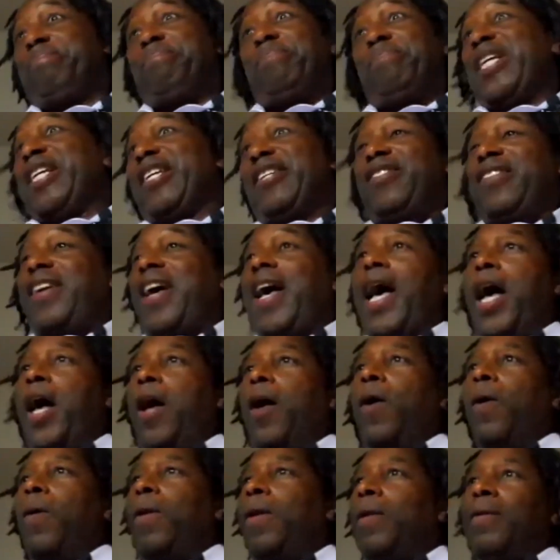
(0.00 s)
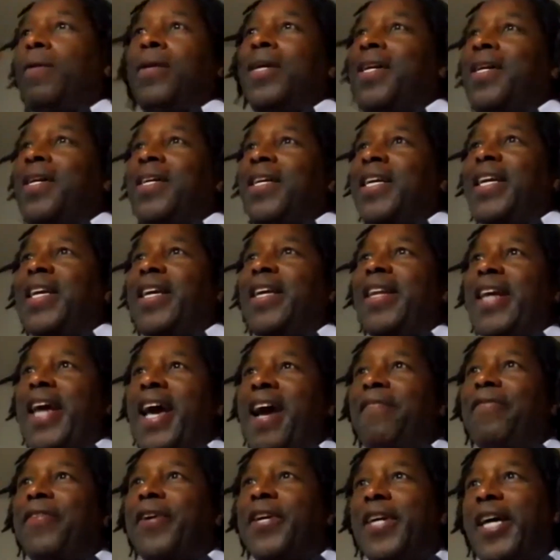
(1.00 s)
biggest owl in
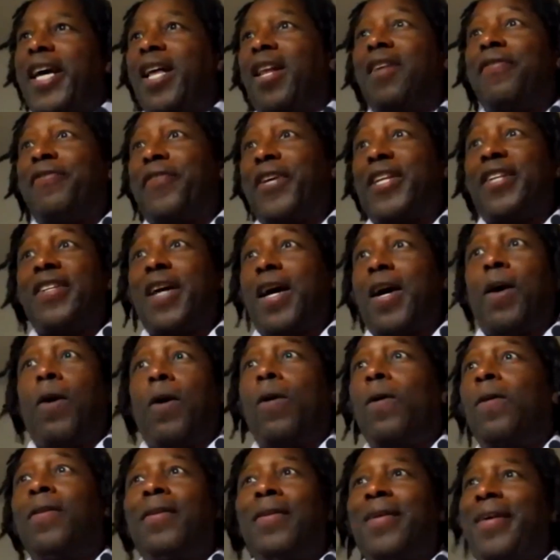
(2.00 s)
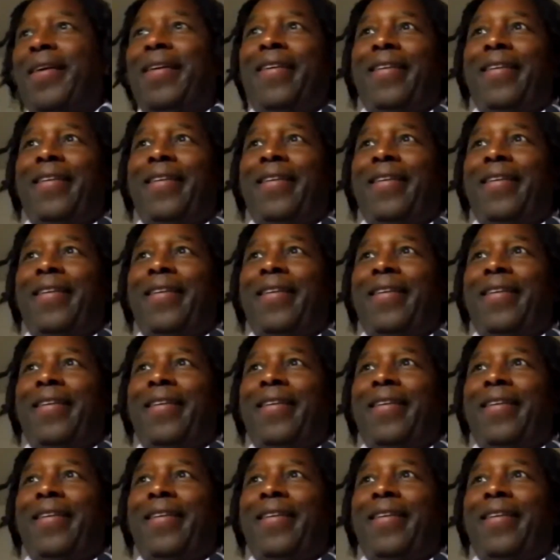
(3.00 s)
Africa, elephant owl,